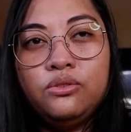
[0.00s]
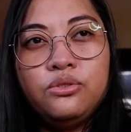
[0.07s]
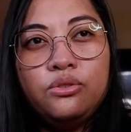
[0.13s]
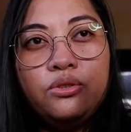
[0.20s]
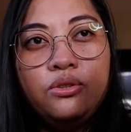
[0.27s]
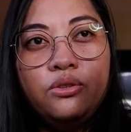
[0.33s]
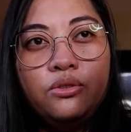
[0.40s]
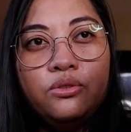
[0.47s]

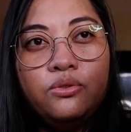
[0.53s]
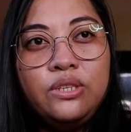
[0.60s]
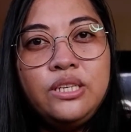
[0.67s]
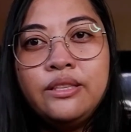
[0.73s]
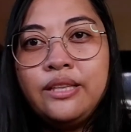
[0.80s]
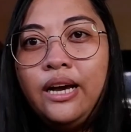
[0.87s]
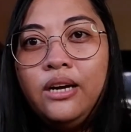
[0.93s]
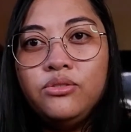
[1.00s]

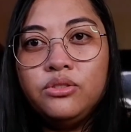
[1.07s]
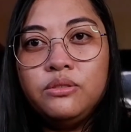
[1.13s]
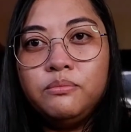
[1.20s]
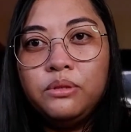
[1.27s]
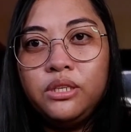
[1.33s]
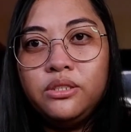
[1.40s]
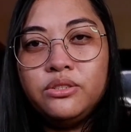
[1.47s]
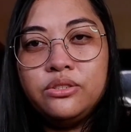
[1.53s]
3,000
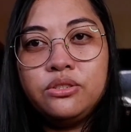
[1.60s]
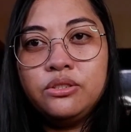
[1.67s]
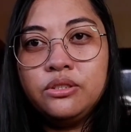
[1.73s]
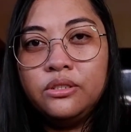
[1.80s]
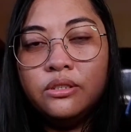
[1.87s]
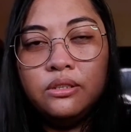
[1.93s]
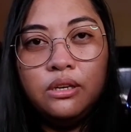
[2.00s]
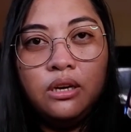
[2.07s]
plus
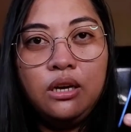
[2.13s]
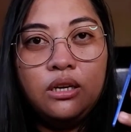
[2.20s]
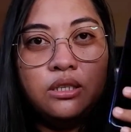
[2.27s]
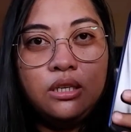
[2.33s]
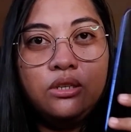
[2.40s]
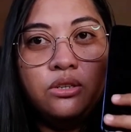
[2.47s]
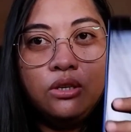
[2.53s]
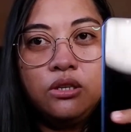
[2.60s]

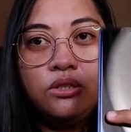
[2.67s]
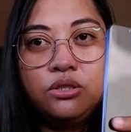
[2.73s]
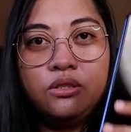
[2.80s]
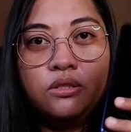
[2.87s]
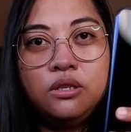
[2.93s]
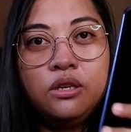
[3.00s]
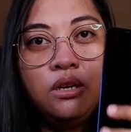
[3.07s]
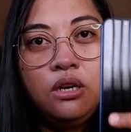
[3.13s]

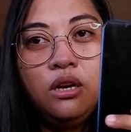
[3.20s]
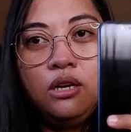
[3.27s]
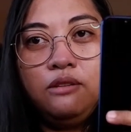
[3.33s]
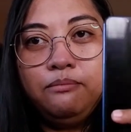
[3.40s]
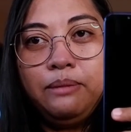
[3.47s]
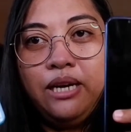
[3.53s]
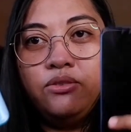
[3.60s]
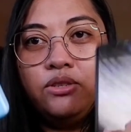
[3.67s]
gigahertz
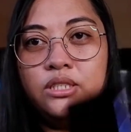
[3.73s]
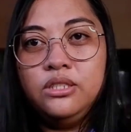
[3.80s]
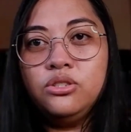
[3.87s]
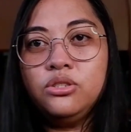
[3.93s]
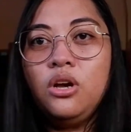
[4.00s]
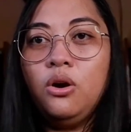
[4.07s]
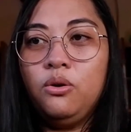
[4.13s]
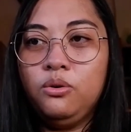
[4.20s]
of battery.
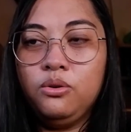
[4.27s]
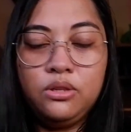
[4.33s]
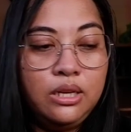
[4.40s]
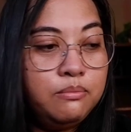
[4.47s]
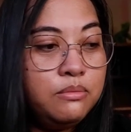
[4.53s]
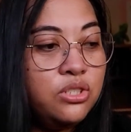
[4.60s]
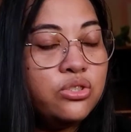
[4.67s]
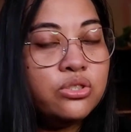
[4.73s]
So
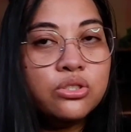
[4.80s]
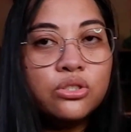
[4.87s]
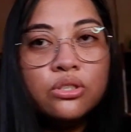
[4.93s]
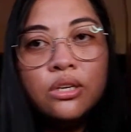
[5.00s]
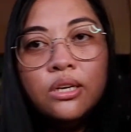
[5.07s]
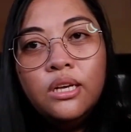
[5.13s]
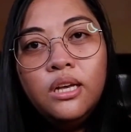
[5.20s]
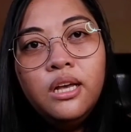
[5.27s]
let me just
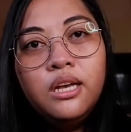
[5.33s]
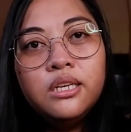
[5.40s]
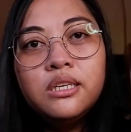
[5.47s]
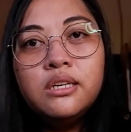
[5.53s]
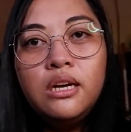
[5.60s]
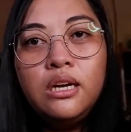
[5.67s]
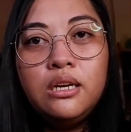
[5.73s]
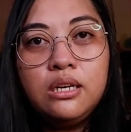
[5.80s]

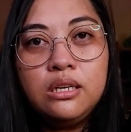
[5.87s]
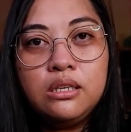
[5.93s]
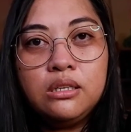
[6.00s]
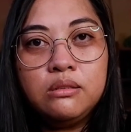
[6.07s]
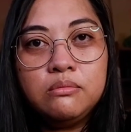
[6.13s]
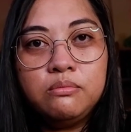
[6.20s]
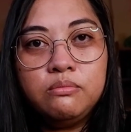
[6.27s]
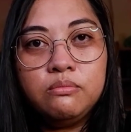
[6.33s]

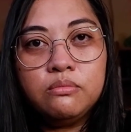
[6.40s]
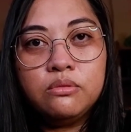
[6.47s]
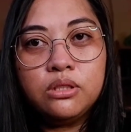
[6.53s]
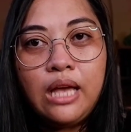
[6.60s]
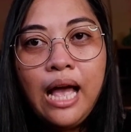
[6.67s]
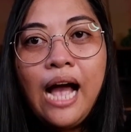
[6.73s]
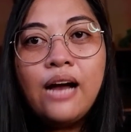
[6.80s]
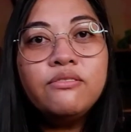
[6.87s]

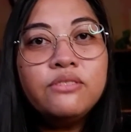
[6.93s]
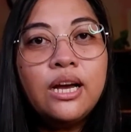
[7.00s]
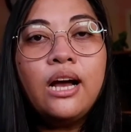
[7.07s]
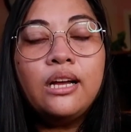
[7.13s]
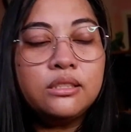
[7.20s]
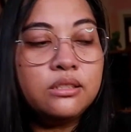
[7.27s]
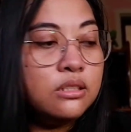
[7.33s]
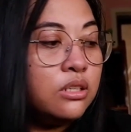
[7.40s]
have
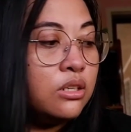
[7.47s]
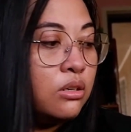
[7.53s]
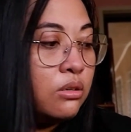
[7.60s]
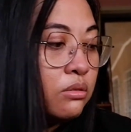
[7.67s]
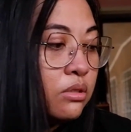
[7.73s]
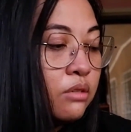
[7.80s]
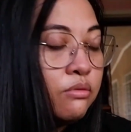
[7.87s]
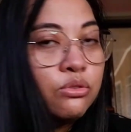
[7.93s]
that, you
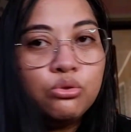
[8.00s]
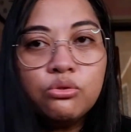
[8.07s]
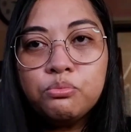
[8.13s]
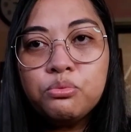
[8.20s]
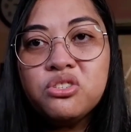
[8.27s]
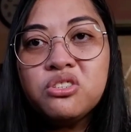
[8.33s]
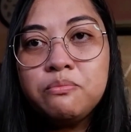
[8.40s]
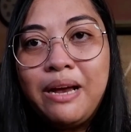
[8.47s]
know, give you a
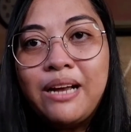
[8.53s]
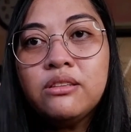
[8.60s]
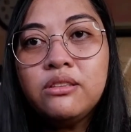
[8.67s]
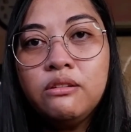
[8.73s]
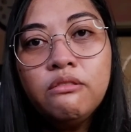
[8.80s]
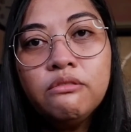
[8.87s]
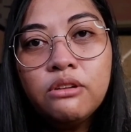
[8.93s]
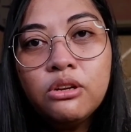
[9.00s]

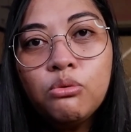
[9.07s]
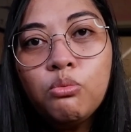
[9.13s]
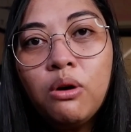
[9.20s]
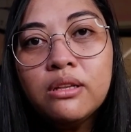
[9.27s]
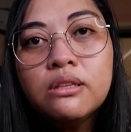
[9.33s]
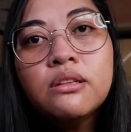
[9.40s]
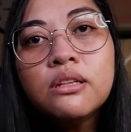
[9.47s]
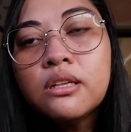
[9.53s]
perspective in
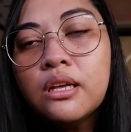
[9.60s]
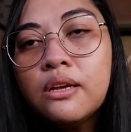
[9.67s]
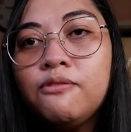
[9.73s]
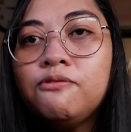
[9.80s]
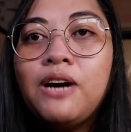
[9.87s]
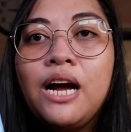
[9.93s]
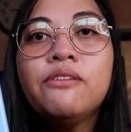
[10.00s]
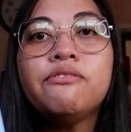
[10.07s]
what
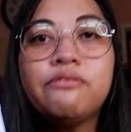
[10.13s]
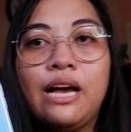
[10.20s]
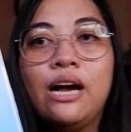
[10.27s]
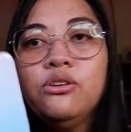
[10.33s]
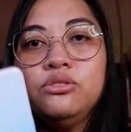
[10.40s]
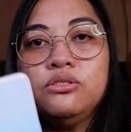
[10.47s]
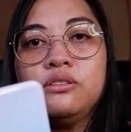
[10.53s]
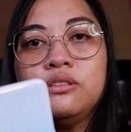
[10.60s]

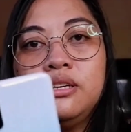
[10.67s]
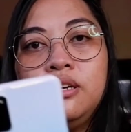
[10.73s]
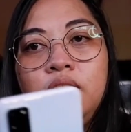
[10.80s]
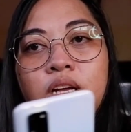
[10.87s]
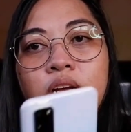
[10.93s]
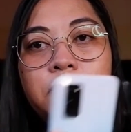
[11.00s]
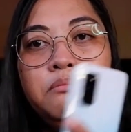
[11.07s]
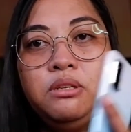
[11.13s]
5,000
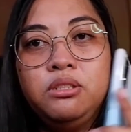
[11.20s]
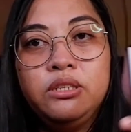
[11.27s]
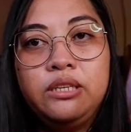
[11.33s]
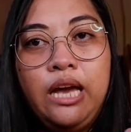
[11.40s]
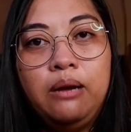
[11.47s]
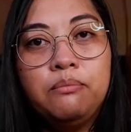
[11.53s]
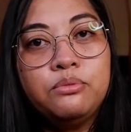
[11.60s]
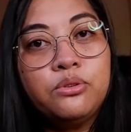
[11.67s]

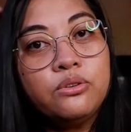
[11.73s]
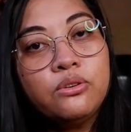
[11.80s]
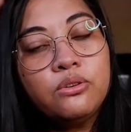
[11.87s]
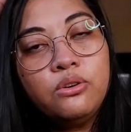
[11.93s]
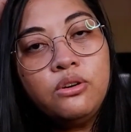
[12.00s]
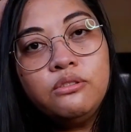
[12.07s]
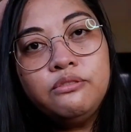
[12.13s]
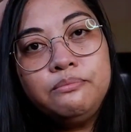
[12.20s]

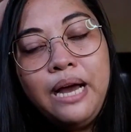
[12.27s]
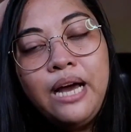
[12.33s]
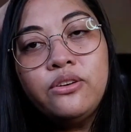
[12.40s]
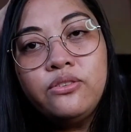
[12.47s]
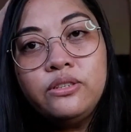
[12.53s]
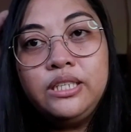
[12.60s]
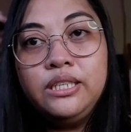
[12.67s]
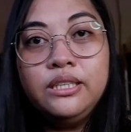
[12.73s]
milliampere of
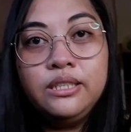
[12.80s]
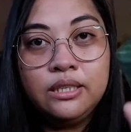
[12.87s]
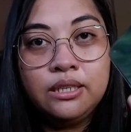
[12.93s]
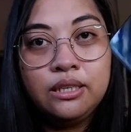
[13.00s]
battery